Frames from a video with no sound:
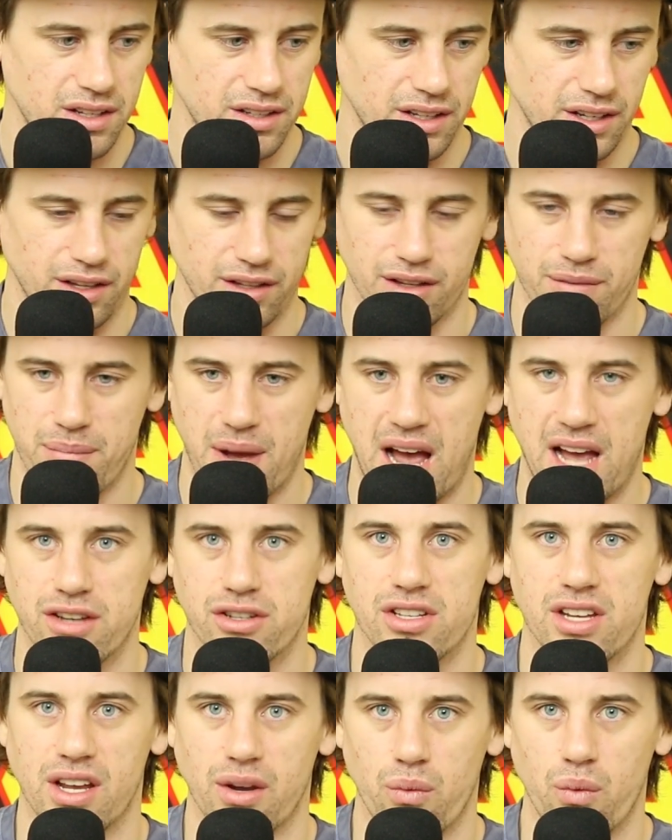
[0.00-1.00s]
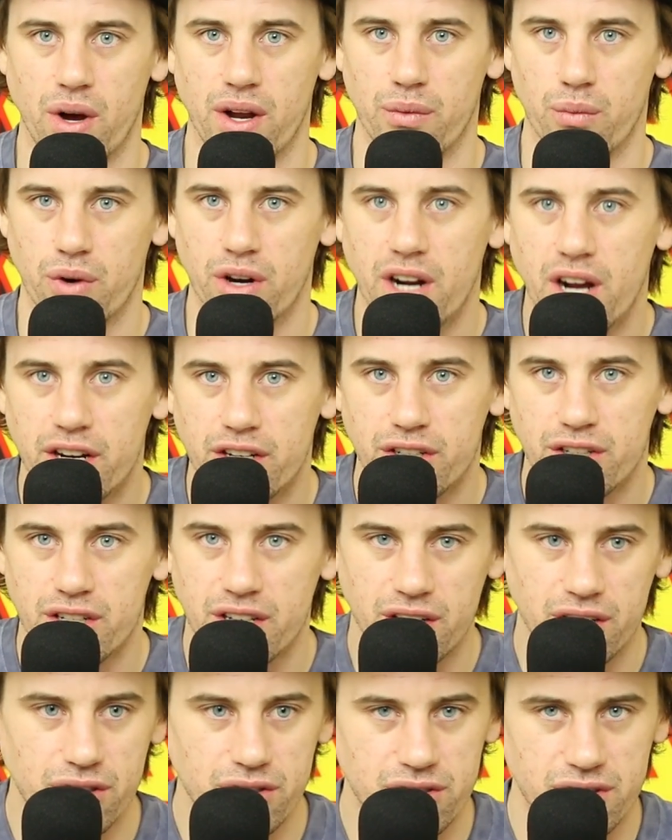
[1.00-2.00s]
Like in the past, 100
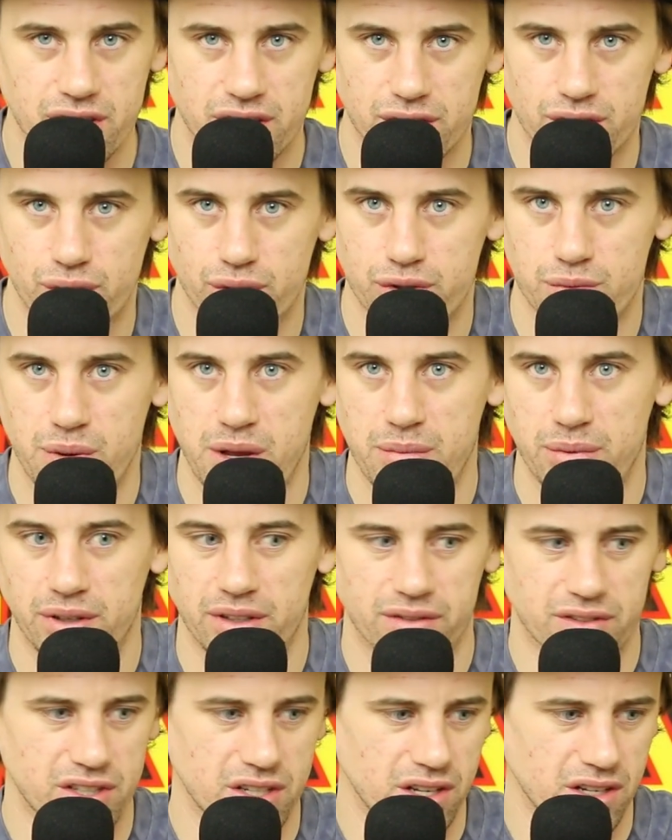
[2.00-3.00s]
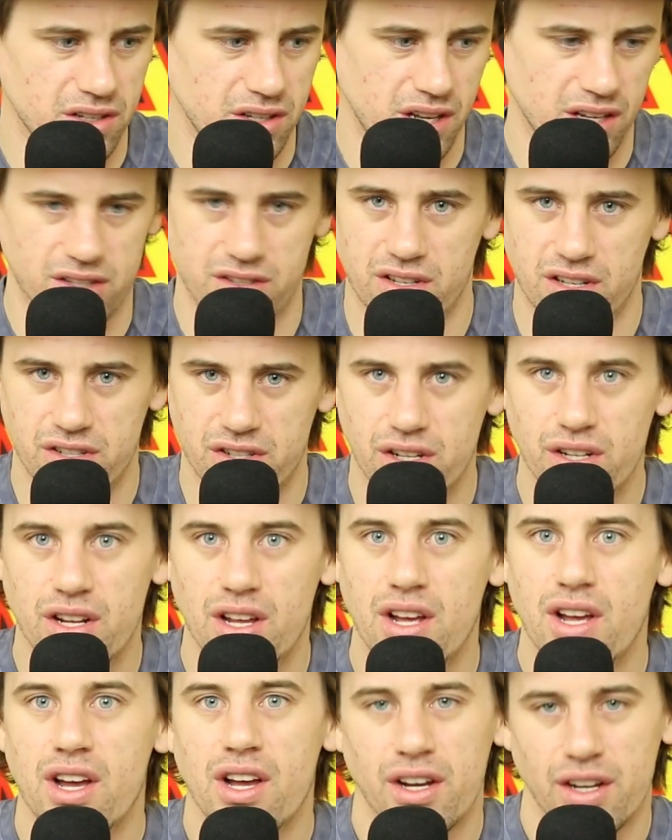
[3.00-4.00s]
years that those people
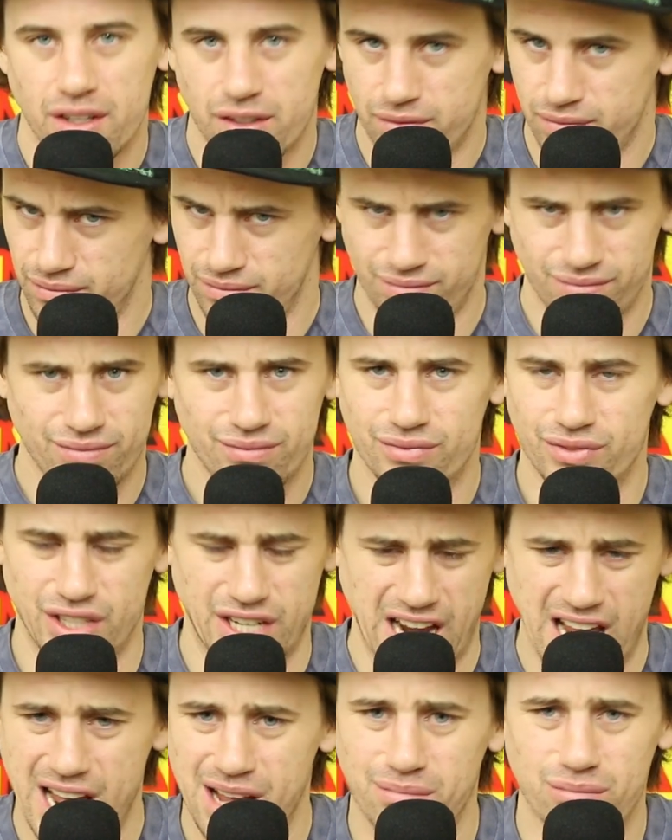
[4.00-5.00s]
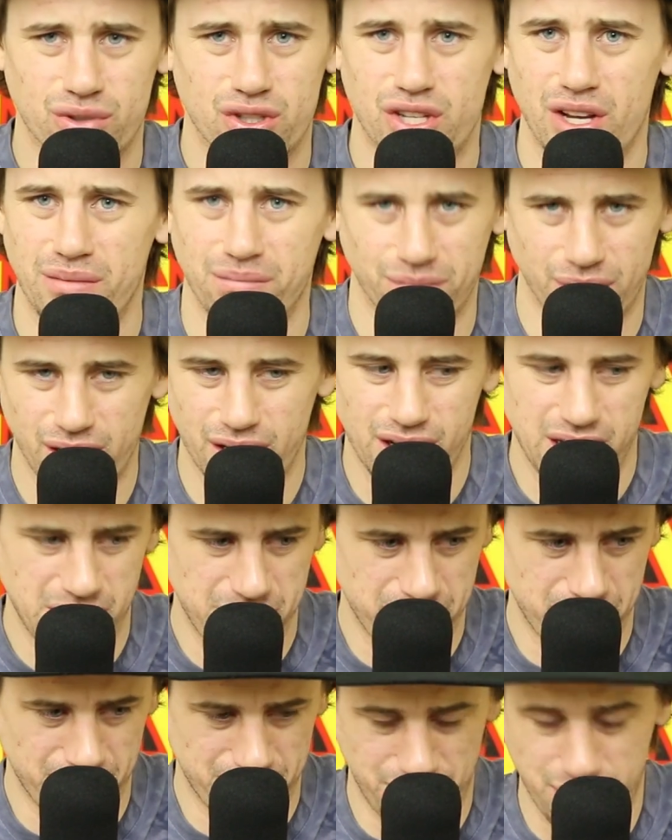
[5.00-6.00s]
existed. Name somebody
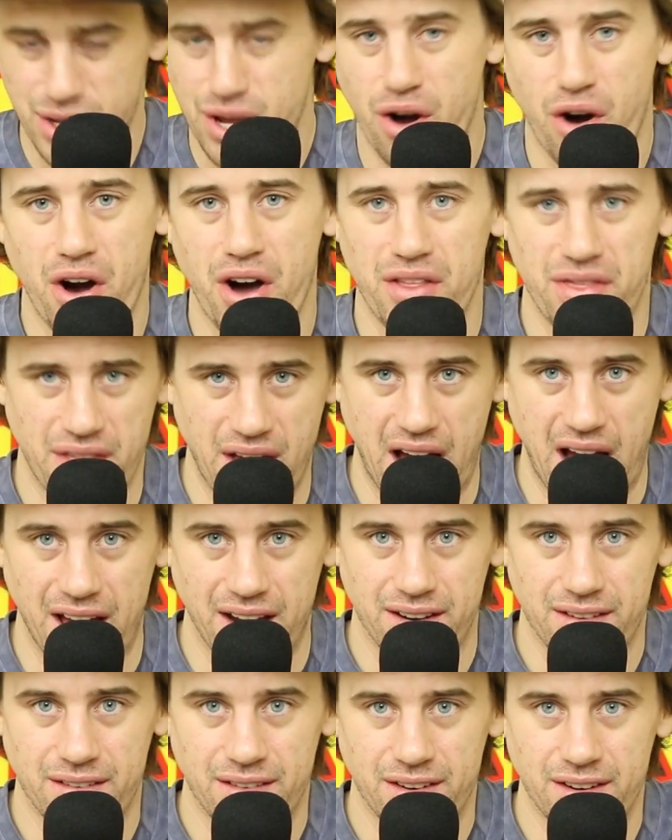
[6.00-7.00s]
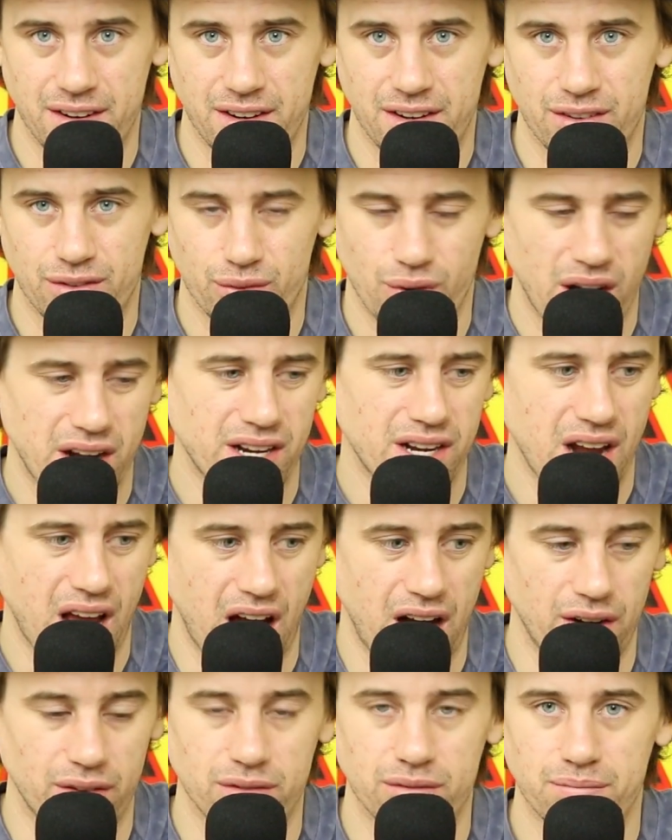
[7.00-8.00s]
beyond that. Right
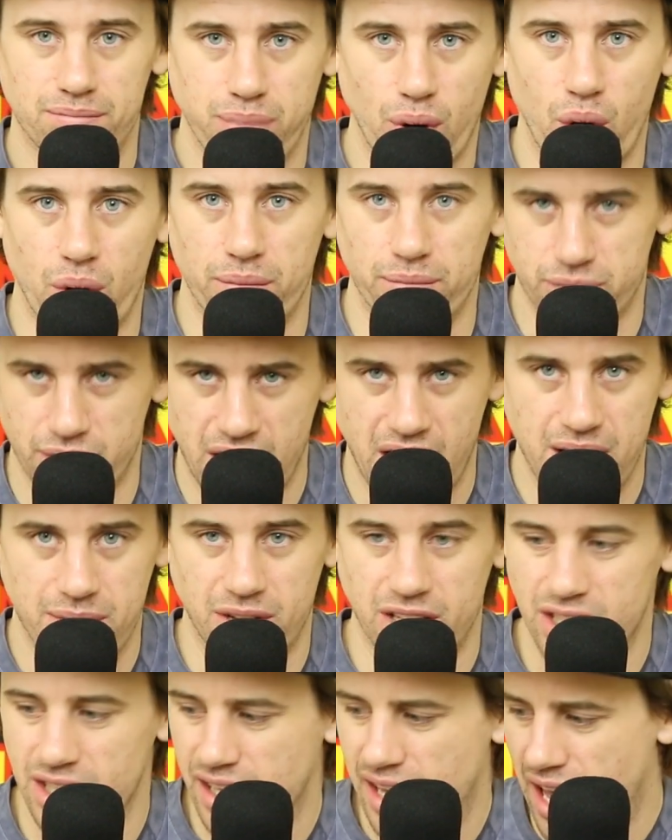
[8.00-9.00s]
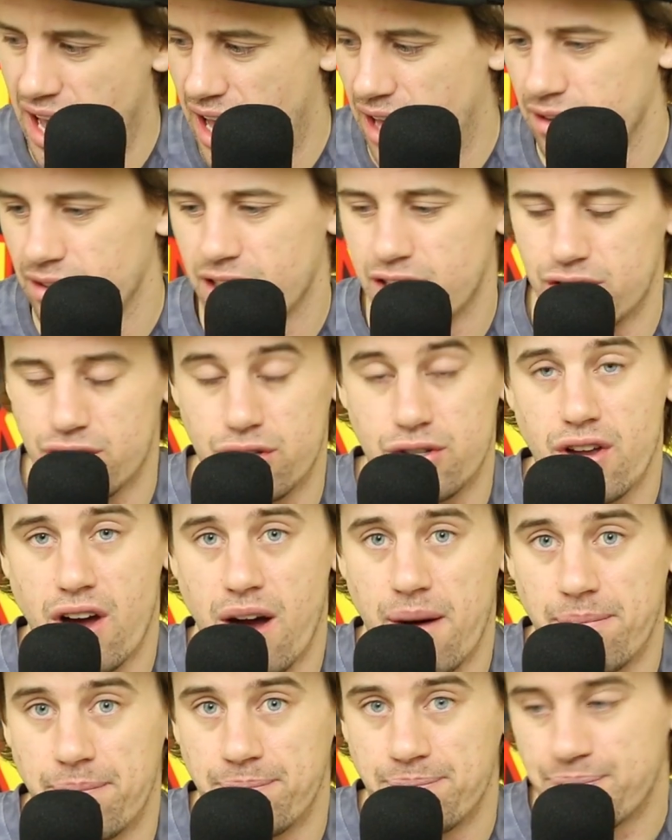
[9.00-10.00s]
now. Boom, name it. You can't because you're
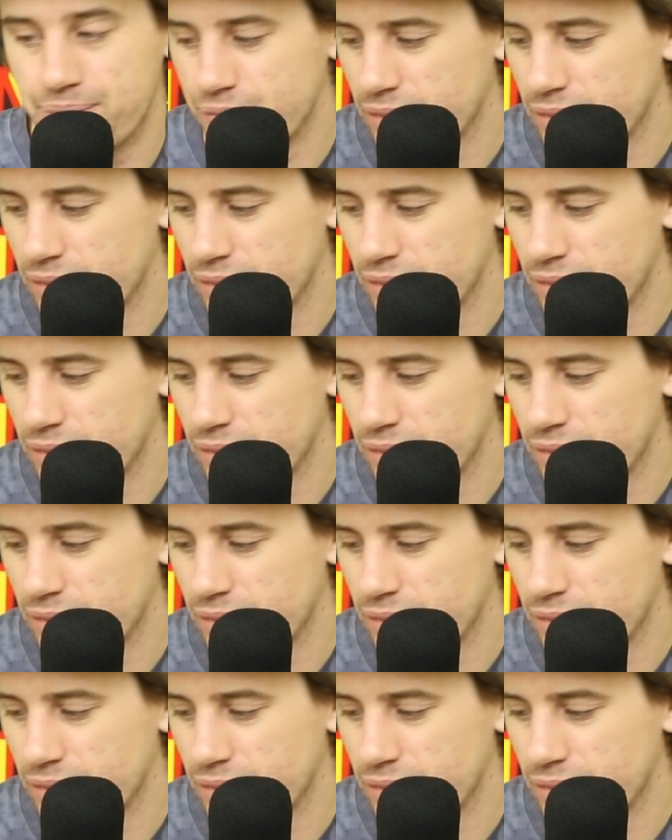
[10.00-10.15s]
dumb.